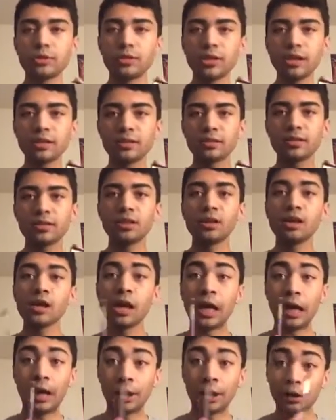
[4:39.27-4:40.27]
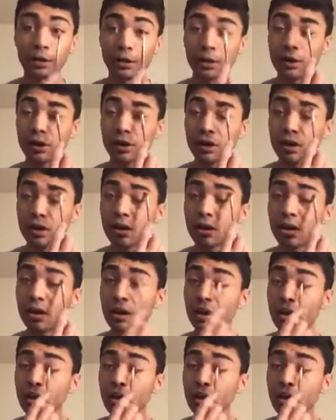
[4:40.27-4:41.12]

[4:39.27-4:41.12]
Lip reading: set our